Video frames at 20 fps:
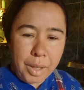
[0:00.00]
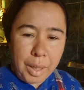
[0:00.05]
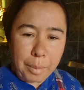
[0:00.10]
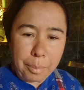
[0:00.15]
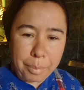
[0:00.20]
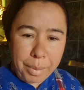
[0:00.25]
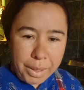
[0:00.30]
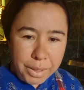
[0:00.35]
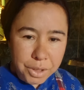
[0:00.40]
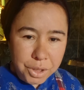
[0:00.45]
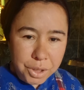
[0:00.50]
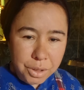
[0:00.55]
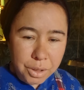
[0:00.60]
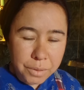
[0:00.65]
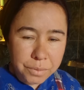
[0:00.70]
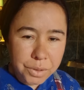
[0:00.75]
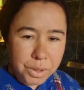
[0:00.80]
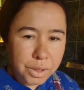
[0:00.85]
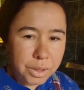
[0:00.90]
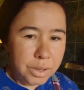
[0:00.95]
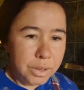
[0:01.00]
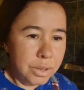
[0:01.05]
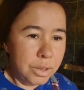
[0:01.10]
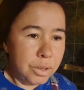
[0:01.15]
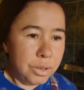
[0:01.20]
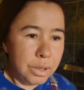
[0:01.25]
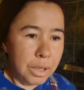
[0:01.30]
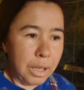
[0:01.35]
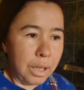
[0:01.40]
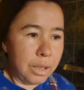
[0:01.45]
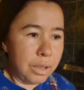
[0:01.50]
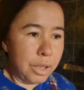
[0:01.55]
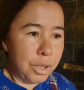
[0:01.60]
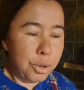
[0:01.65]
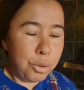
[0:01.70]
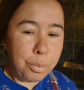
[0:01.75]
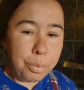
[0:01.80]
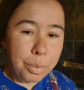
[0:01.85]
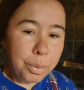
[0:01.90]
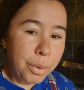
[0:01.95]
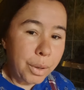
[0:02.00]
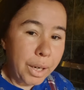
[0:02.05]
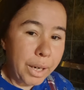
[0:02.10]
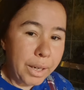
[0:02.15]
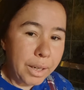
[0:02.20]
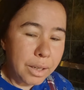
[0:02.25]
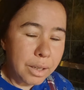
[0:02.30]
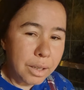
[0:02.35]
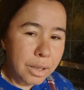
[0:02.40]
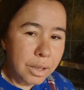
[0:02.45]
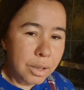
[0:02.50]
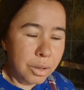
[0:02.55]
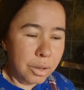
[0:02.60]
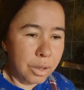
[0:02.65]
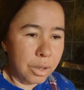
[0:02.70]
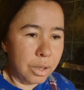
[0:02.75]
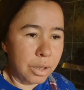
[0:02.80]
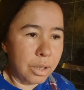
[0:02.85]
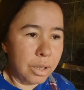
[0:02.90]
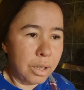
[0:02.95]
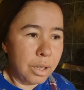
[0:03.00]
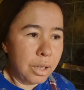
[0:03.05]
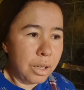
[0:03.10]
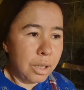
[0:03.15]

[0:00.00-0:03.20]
picture of Jesus, a little prayer, or